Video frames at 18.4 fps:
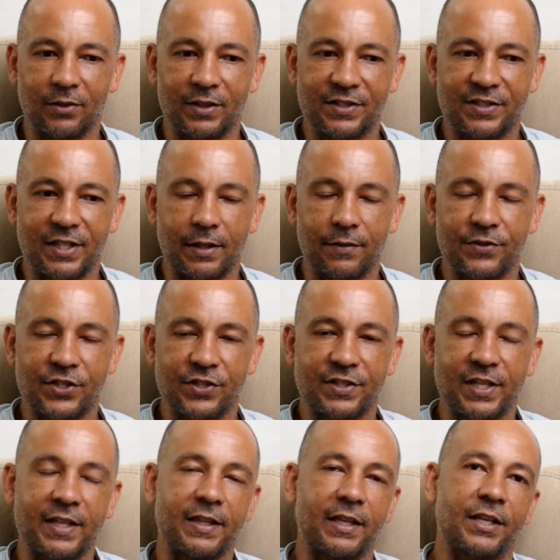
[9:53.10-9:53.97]
instead of
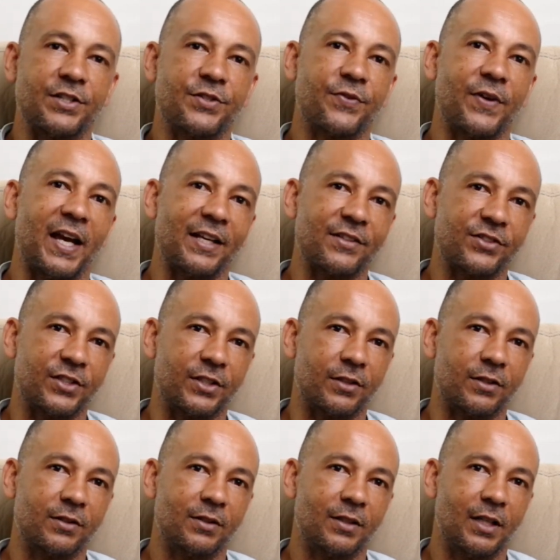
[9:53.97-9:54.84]
just saying that it's
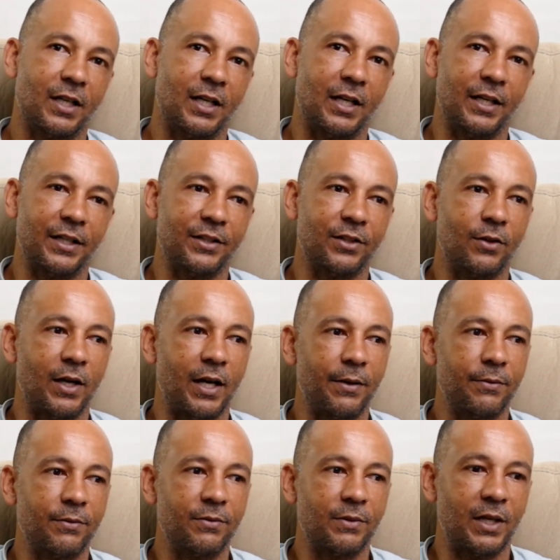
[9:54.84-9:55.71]
faster, I
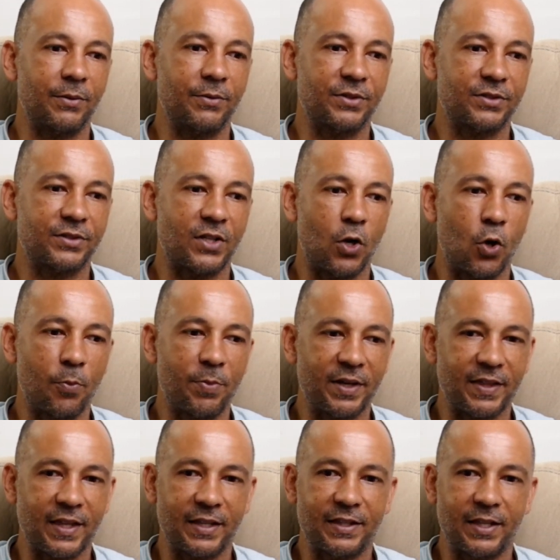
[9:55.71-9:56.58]
was
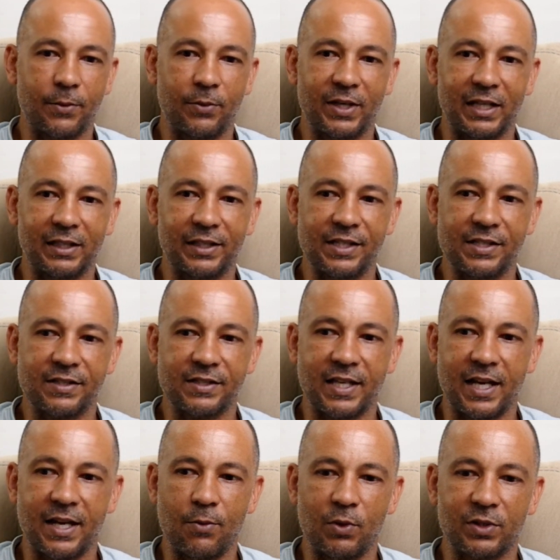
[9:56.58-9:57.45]
hoping that they would at least
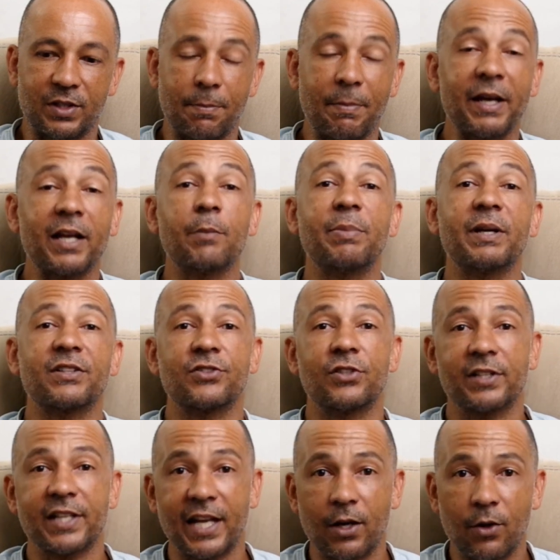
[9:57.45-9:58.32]
say what the
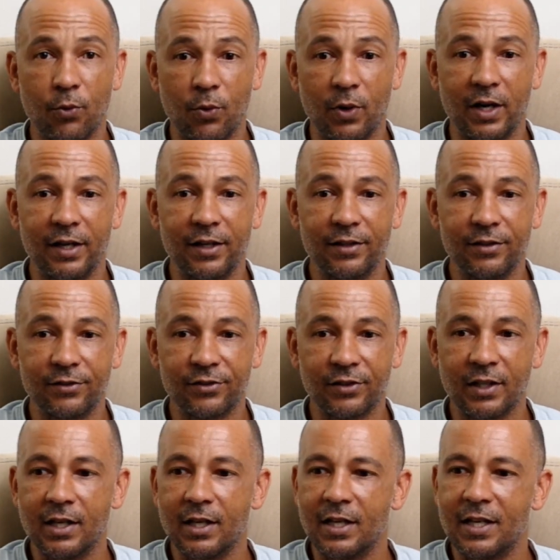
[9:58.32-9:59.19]
megapixel count
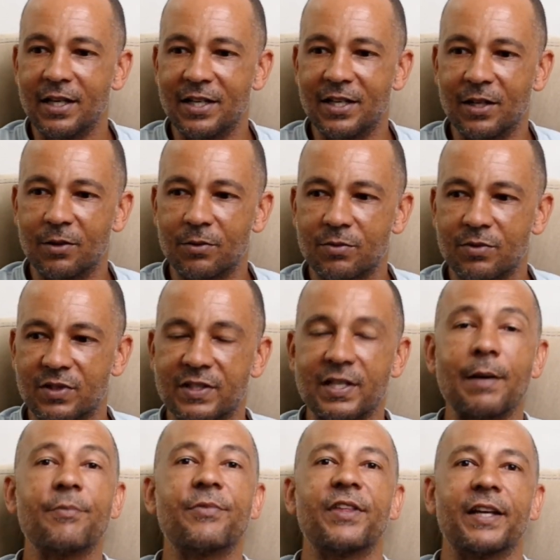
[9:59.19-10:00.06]
was,
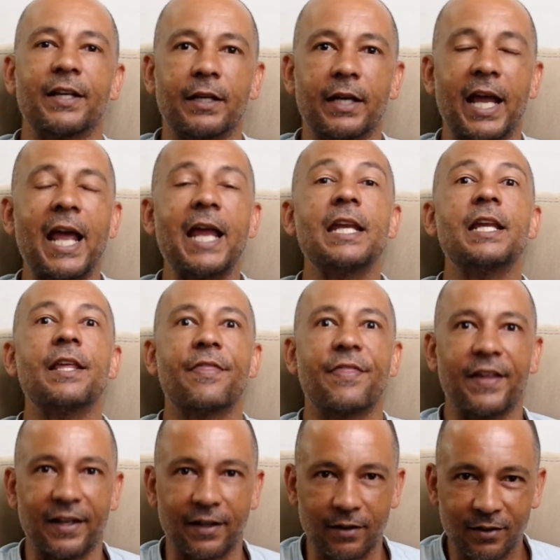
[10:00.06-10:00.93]
something,
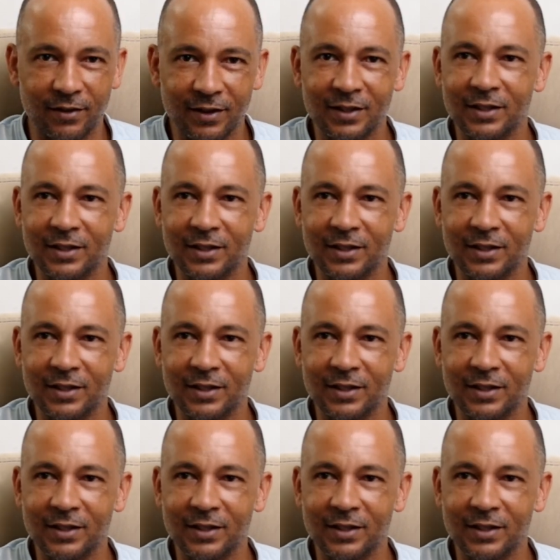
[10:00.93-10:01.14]
anything.